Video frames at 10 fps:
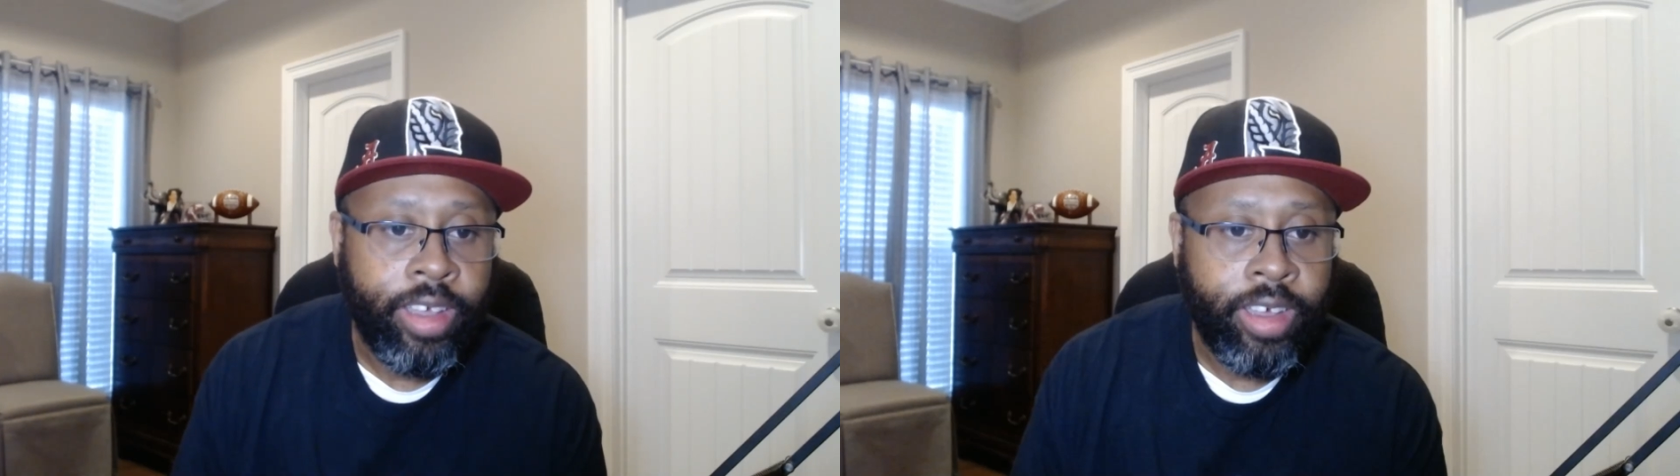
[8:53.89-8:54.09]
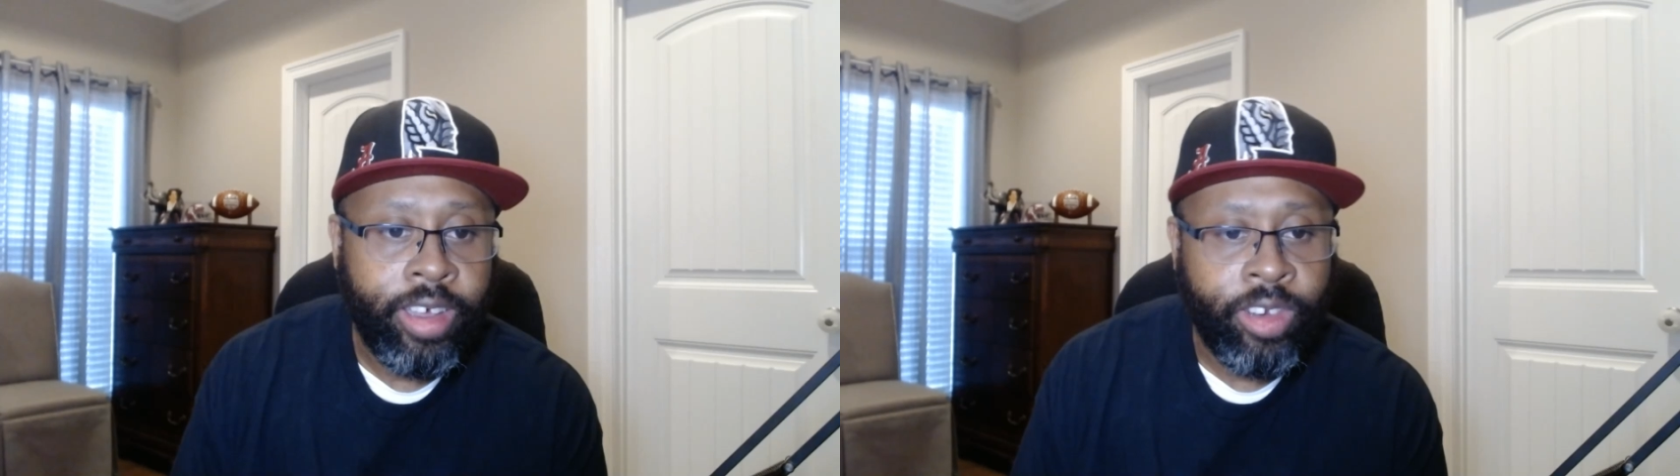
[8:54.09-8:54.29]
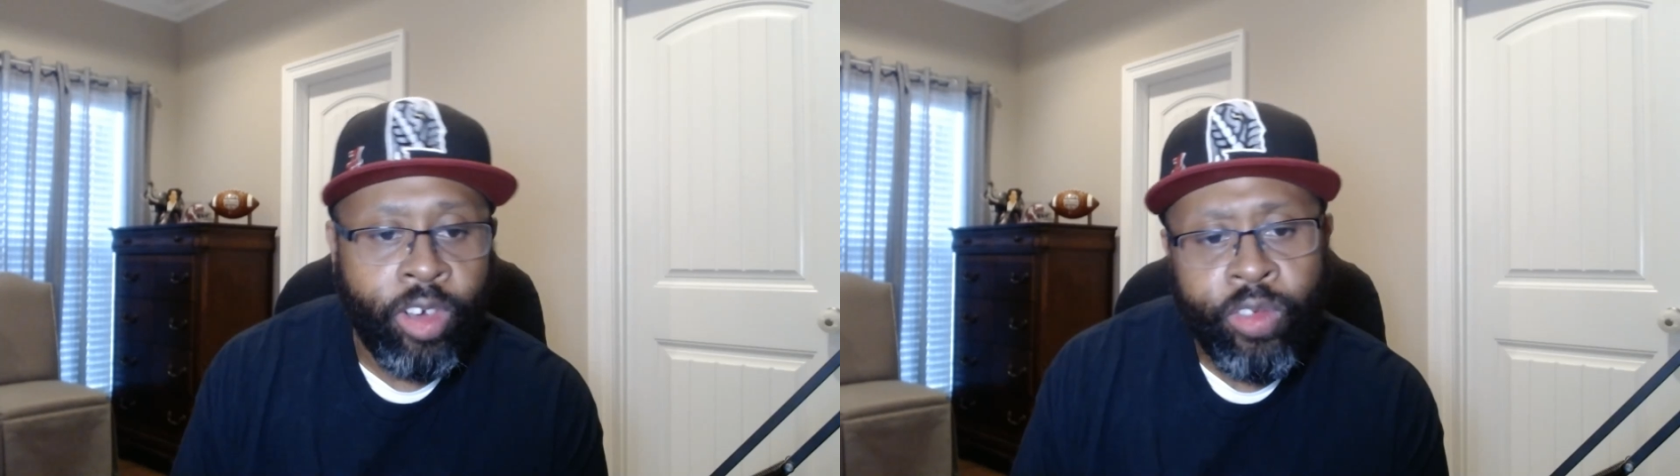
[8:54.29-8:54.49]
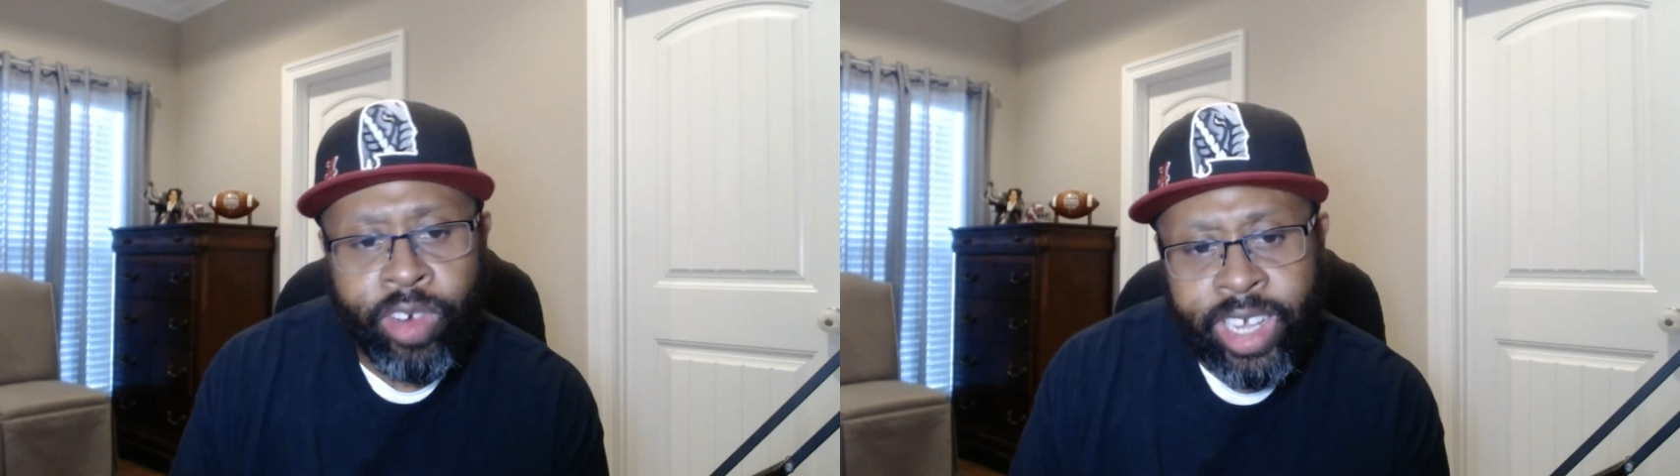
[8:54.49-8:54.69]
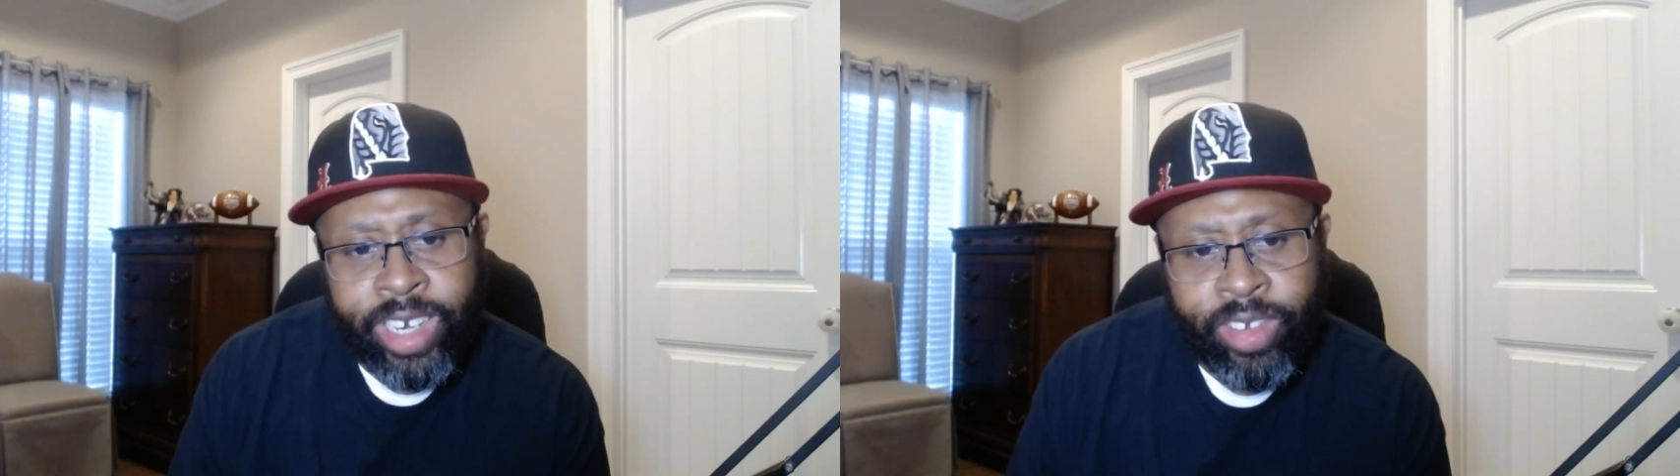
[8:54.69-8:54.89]
Uh, the over
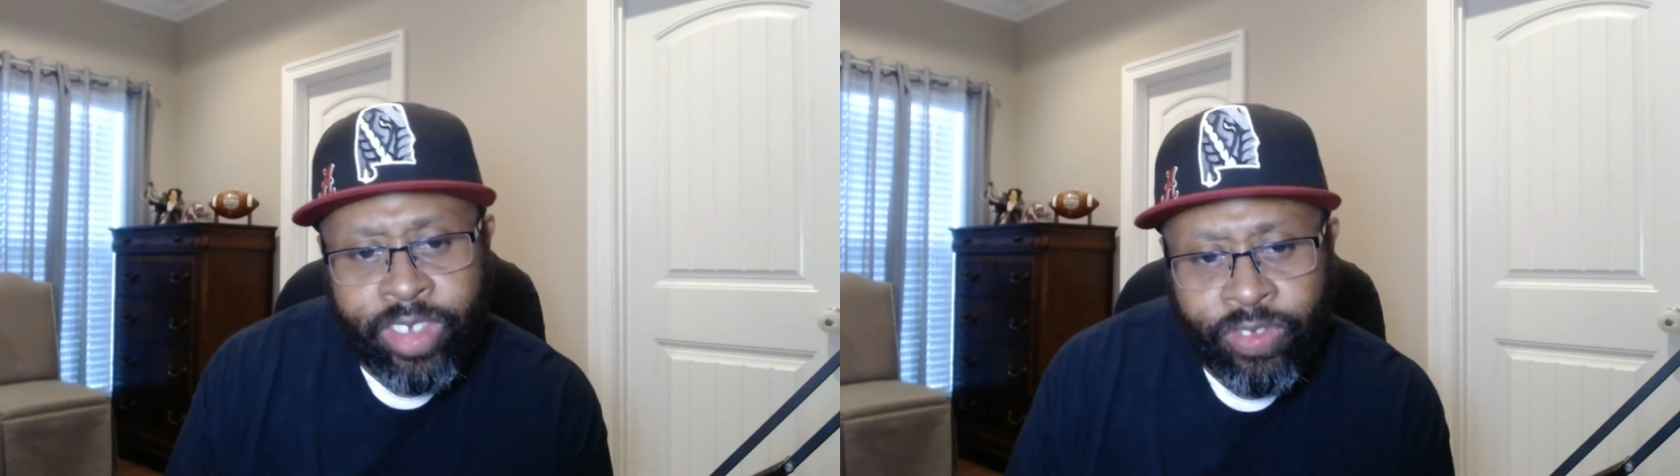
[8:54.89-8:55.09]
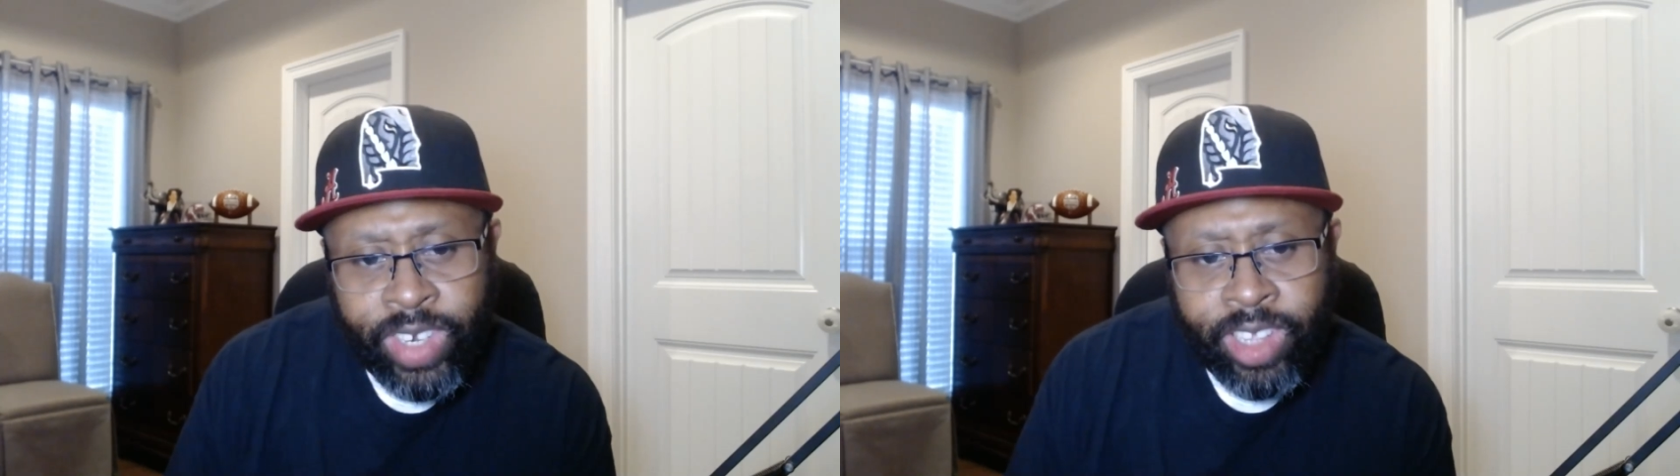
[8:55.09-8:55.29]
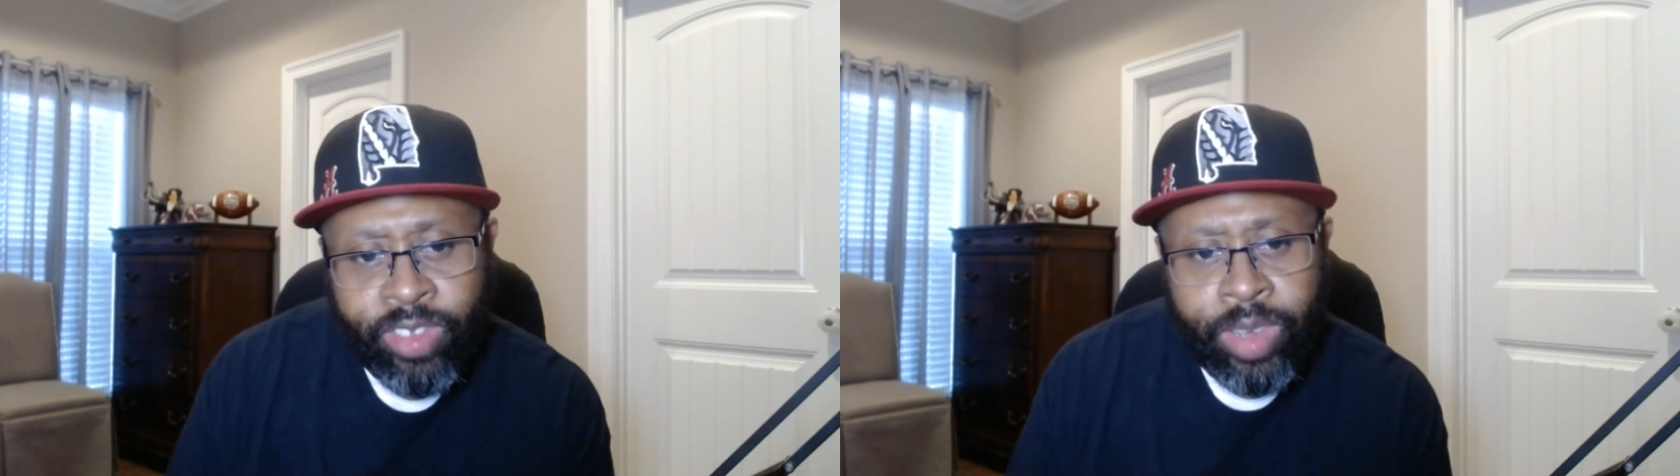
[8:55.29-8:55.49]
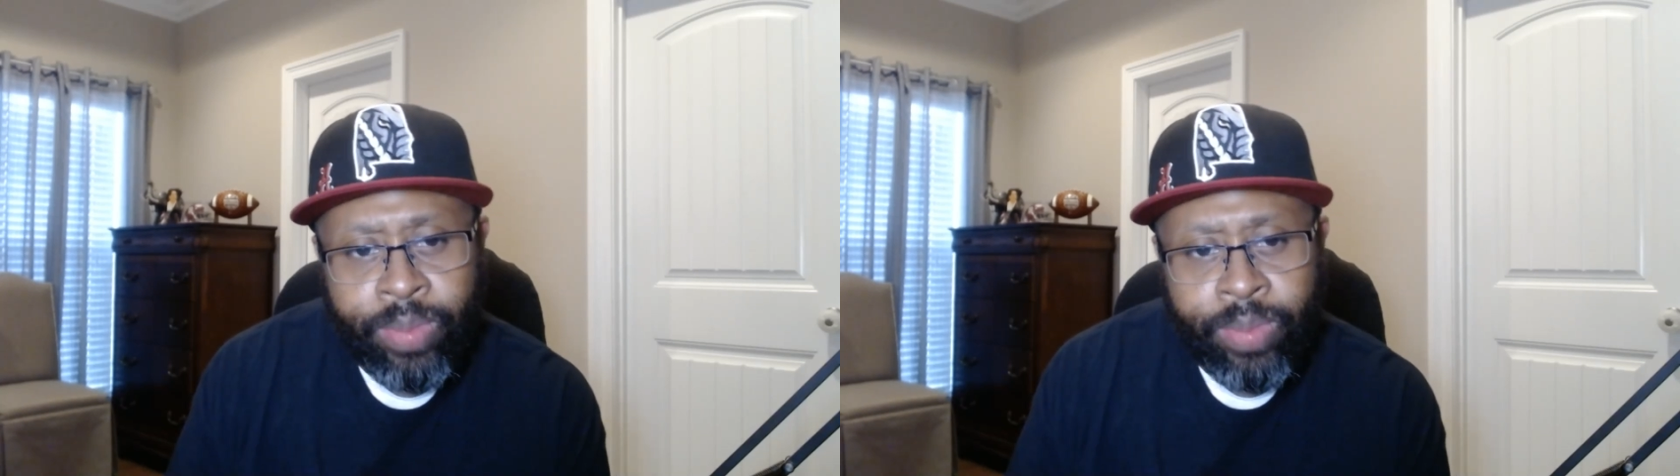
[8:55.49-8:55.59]
and under is 53